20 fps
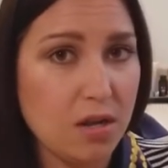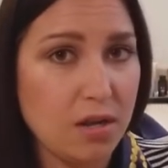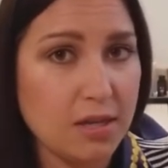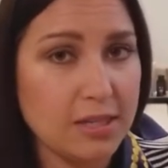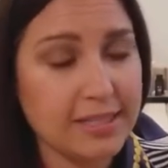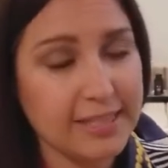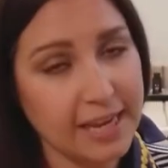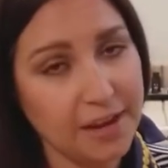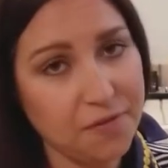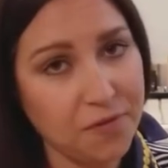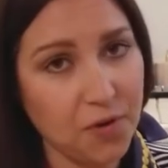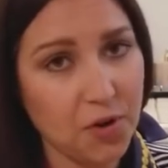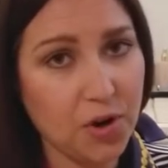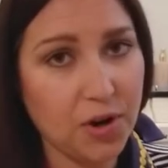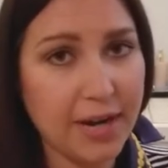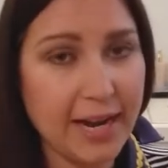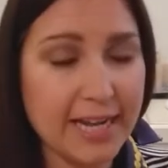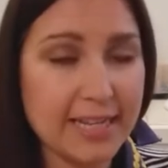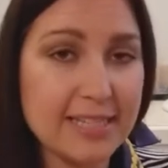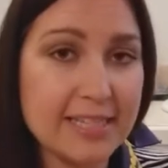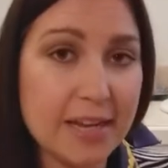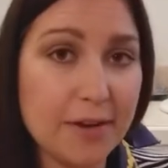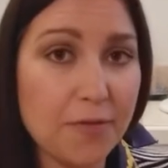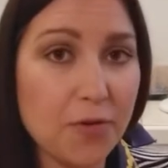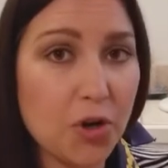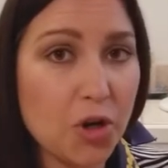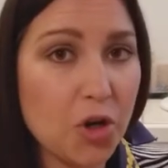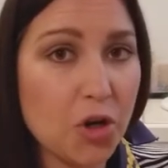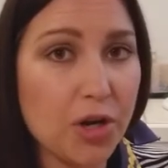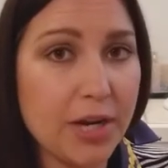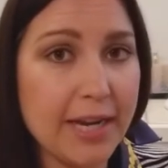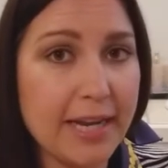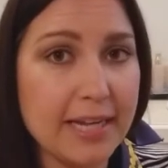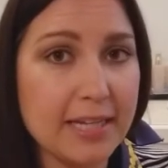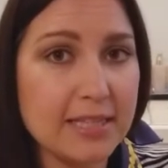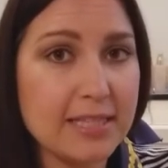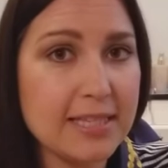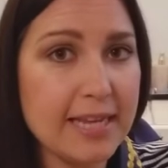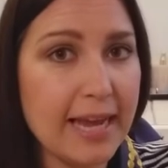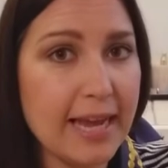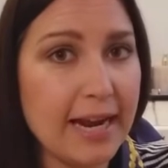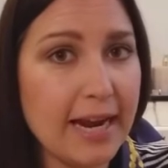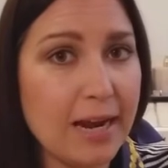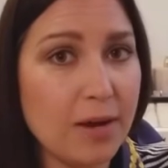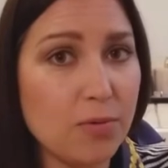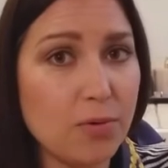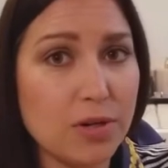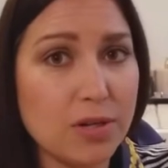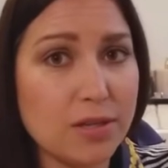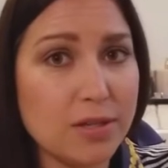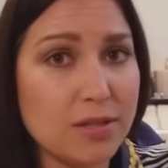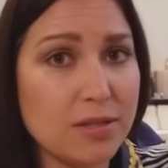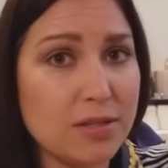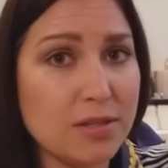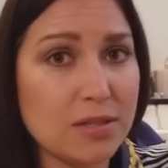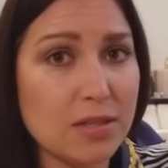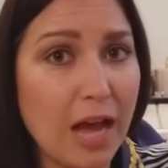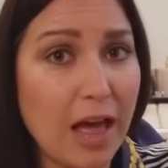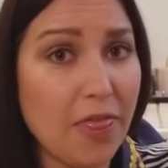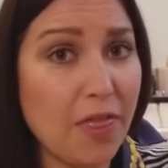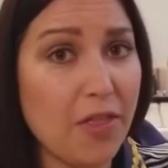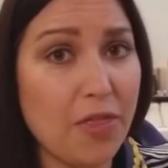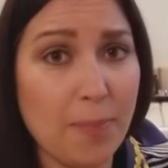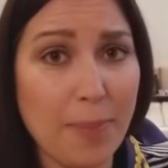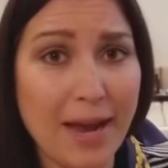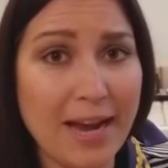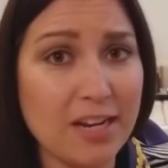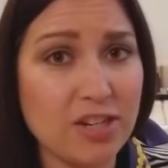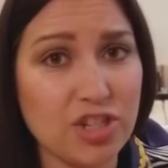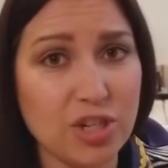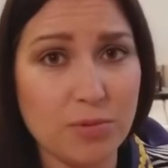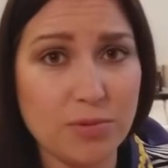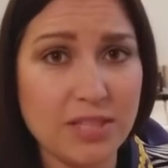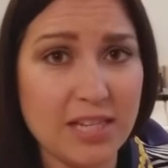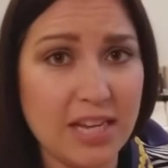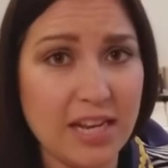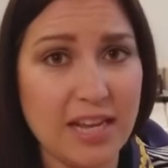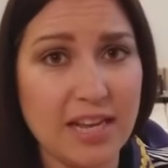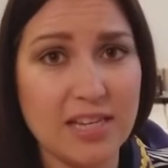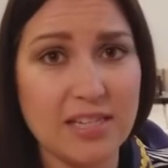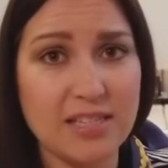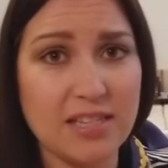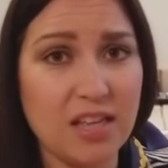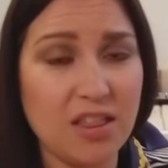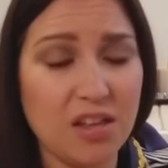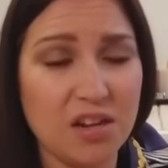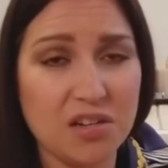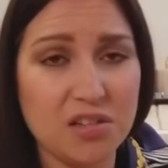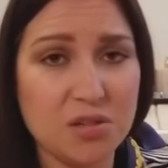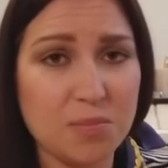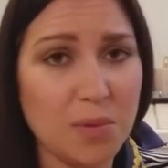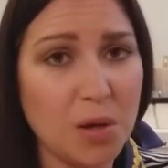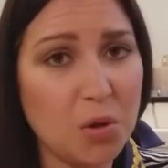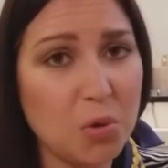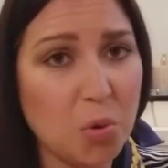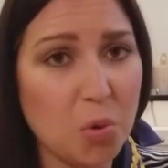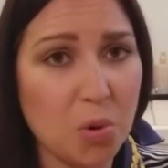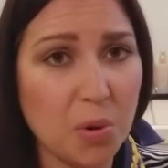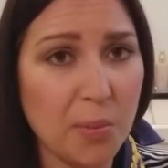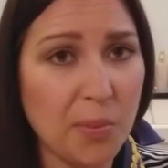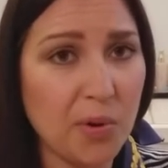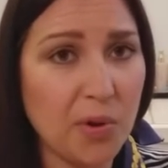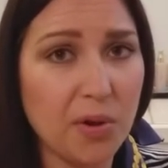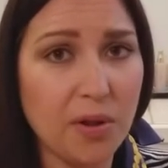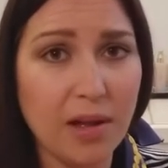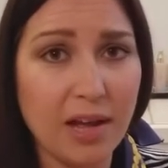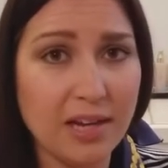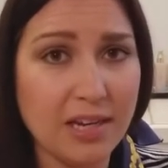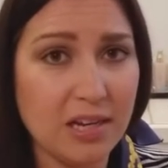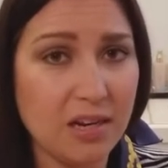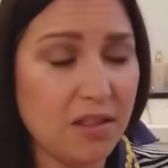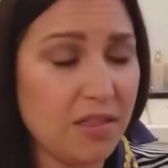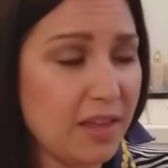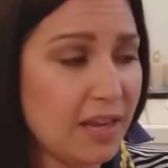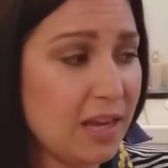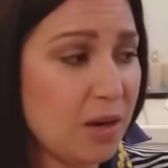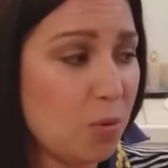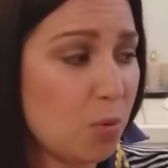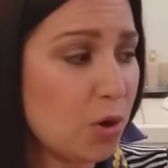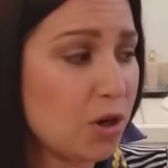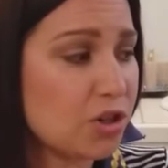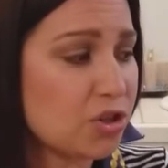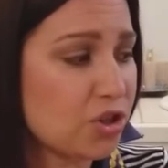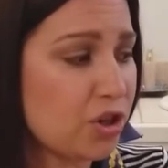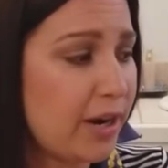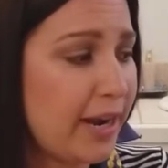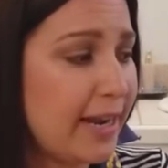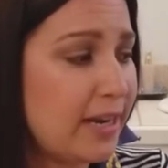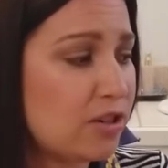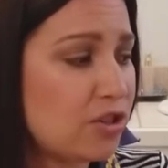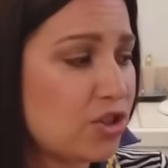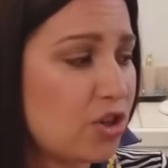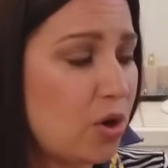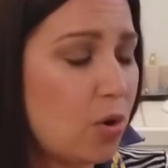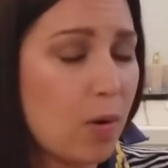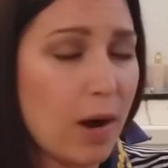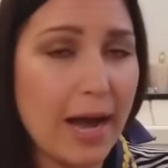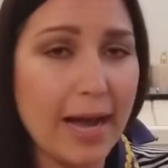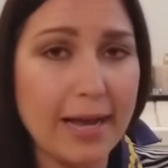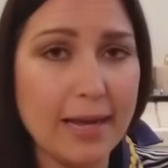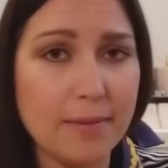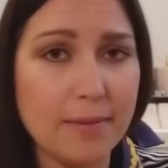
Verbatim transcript: safer and had safer ingredients and I was I thought the packaging was hideous I thought it smelled horrible I didn't think it worked great so I